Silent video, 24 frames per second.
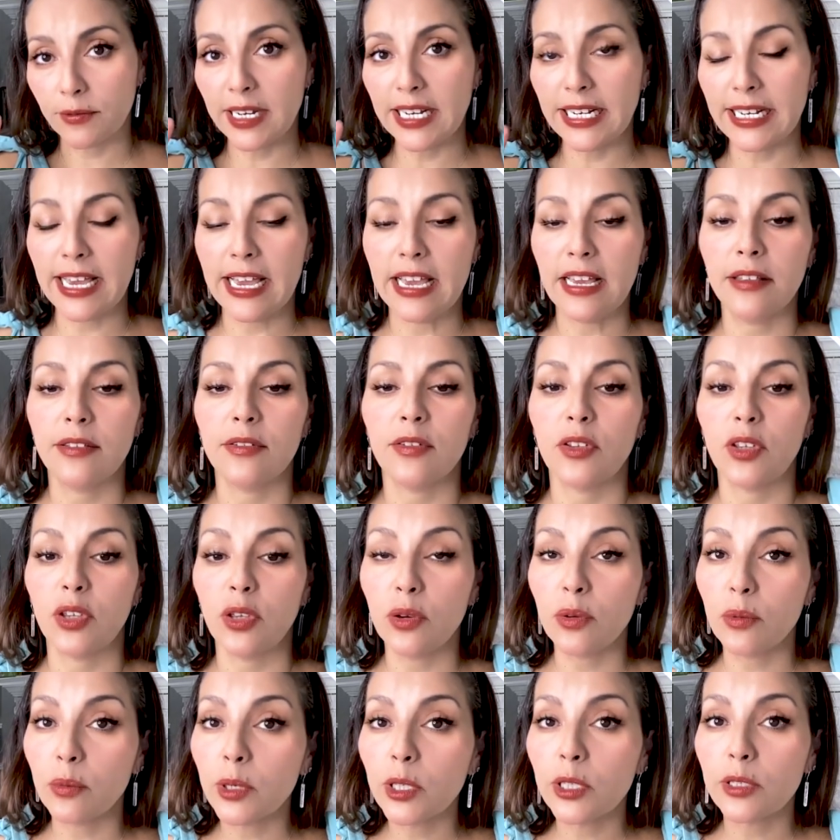3 days,
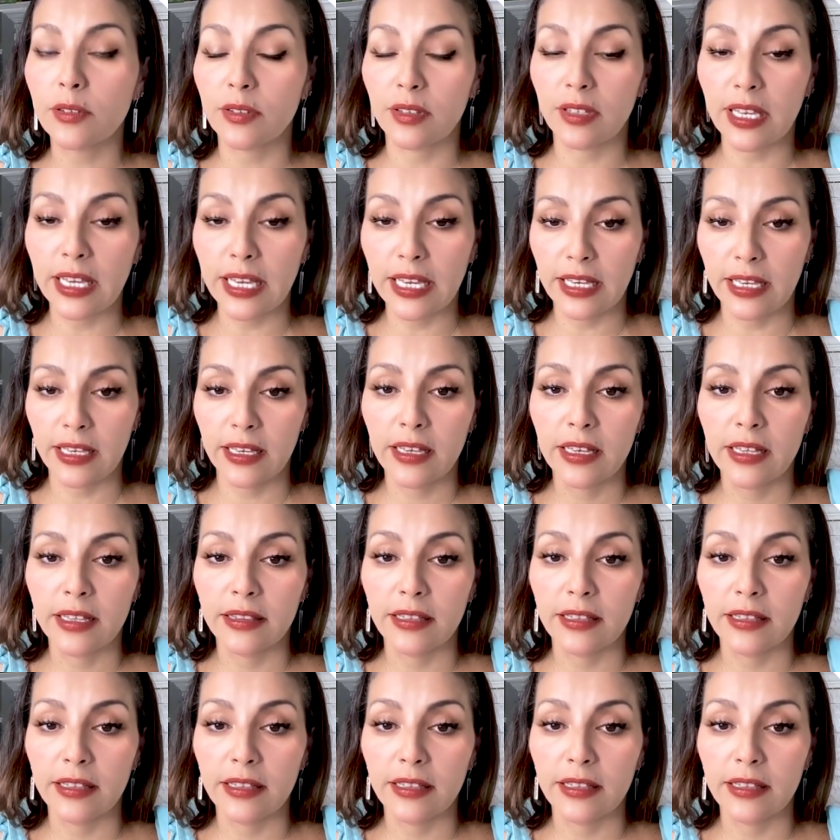you will see